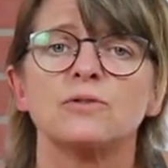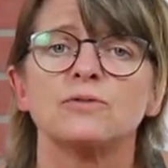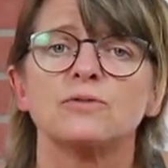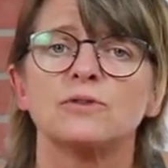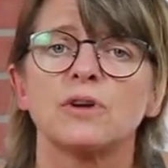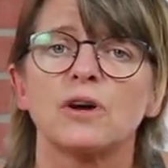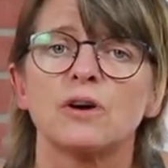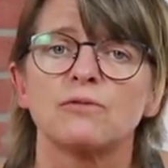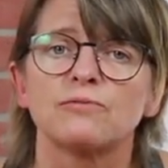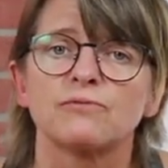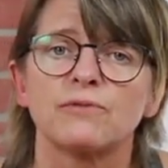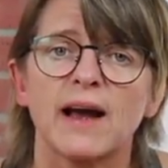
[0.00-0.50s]
goes
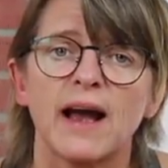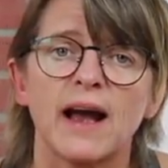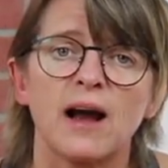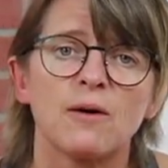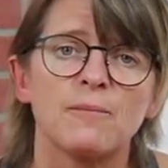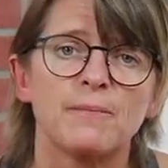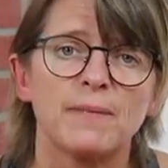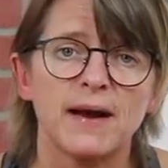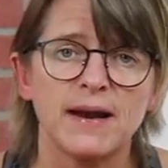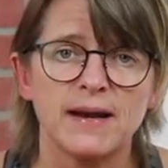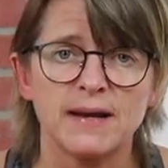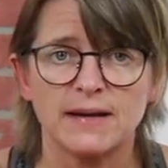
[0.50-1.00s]

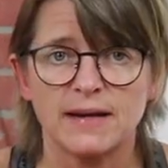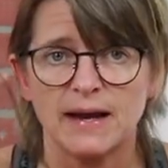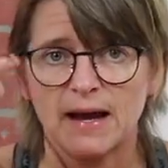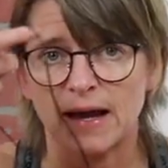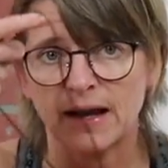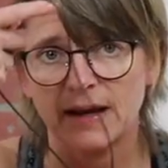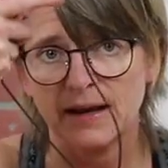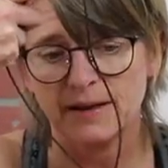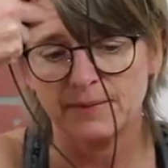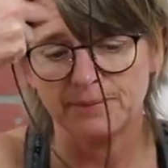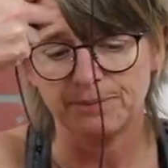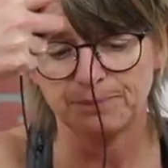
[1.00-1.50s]
around my
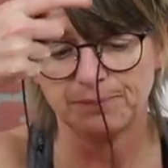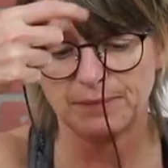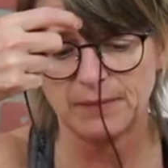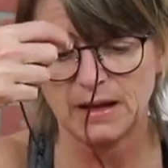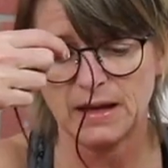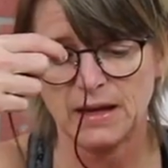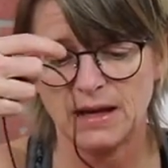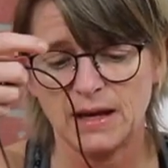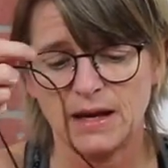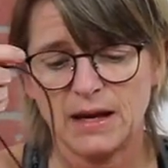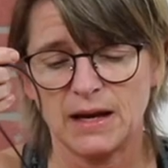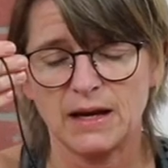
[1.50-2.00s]
neck,
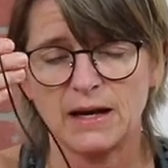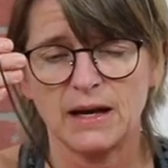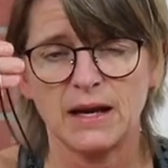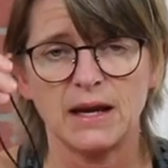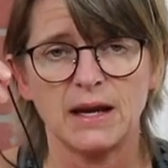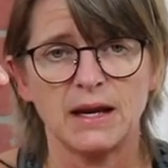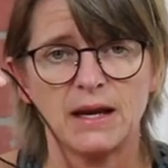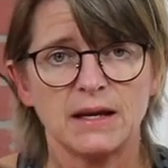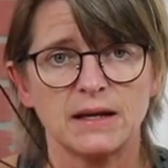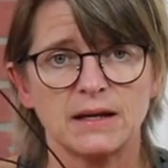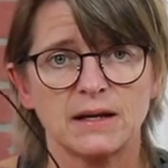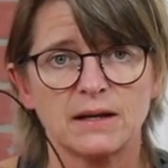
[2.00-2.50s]
and
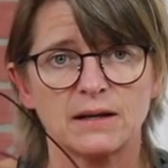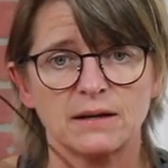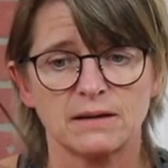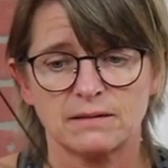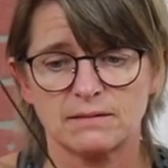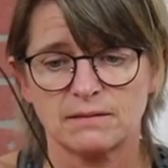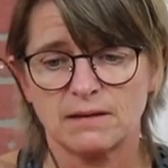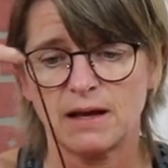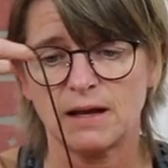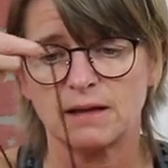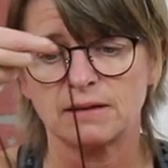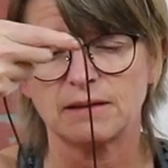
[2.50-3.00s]
it
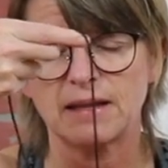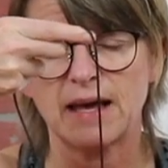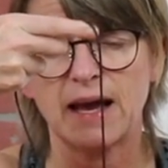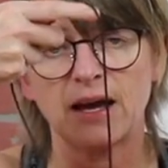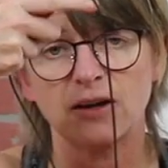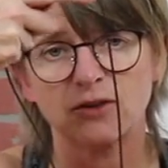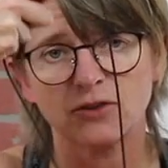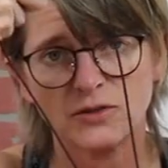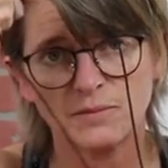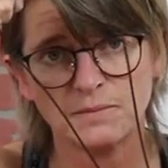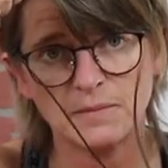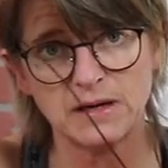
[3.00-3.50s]

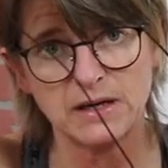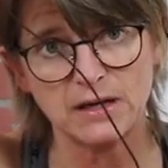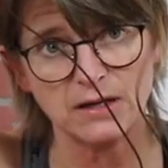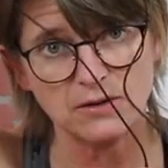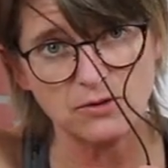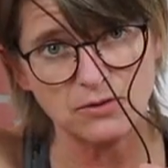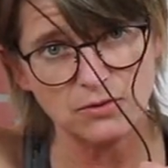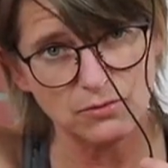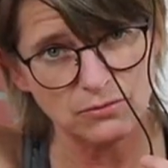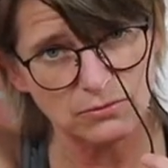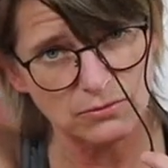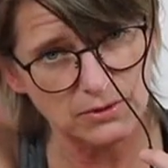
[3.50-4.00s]
allows me
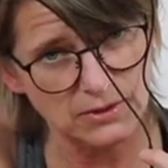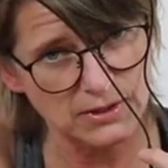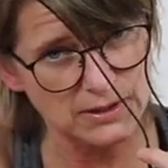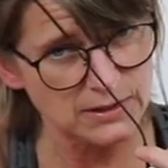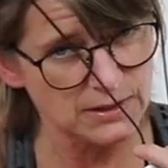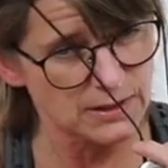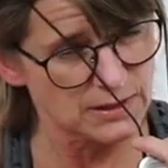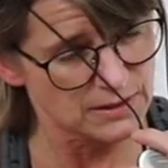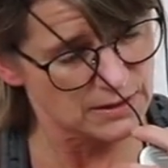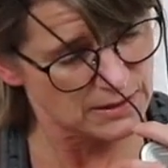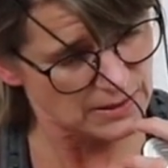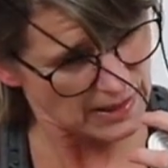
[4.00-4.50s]
to
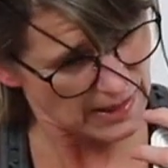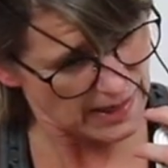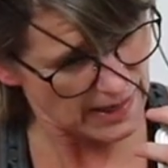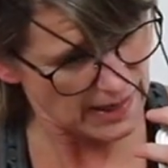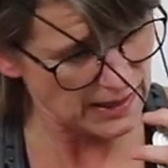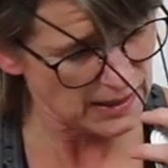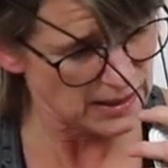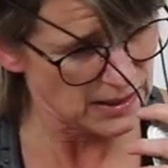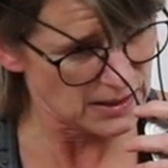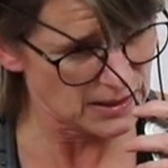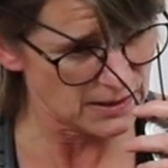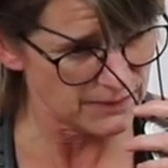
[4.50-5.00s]
listen to
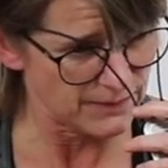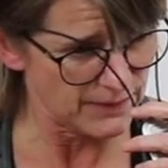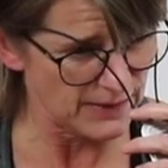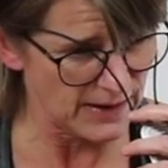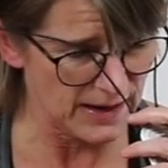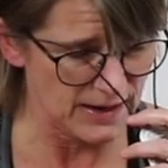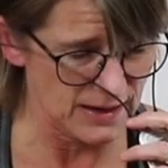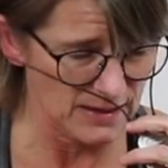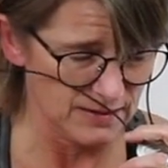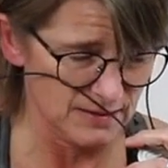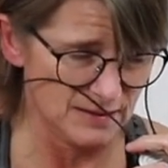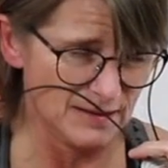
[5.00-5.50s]
any
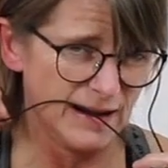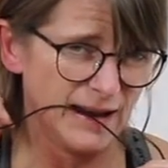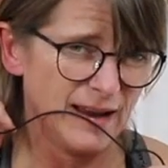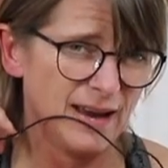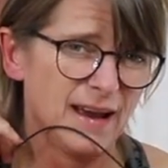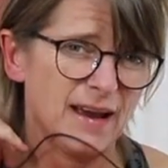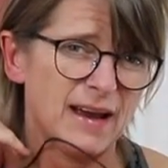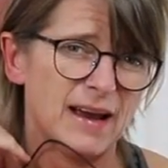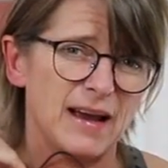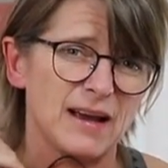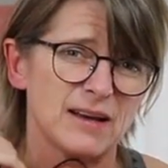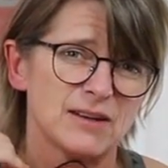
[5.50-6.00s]
device that
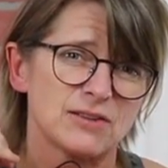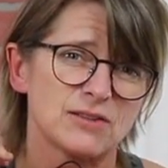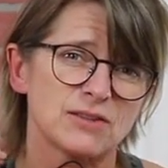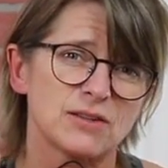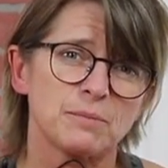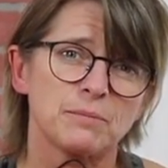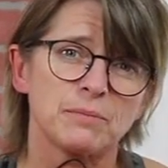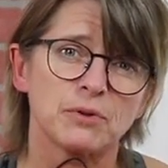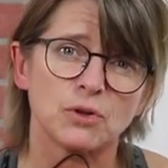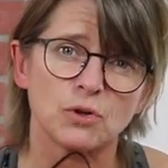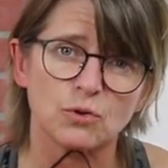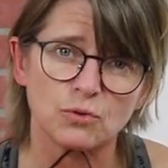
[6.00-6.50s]
has
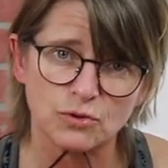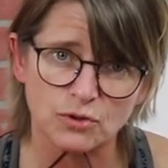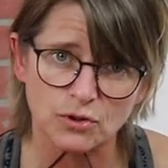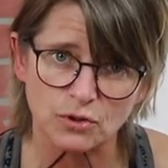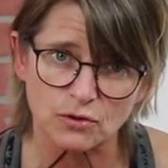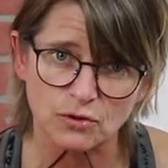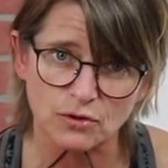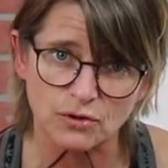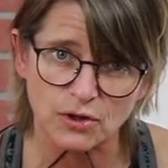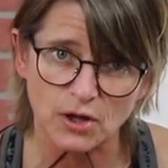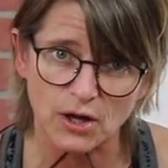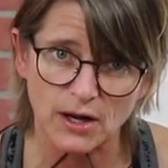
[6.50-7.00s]

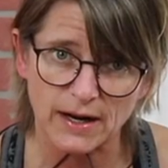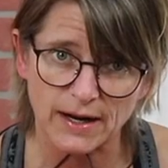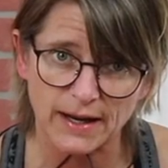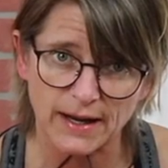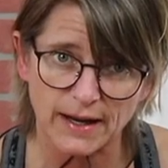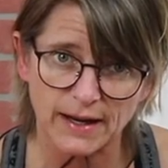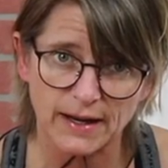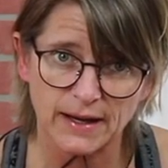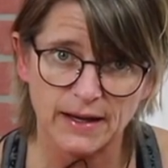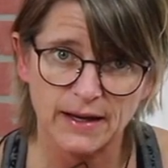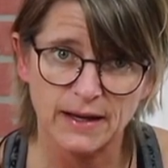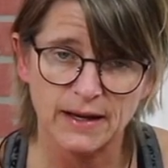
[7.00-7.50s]
Bluetooth on
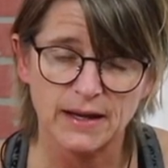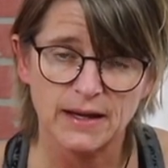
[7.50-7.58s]
it.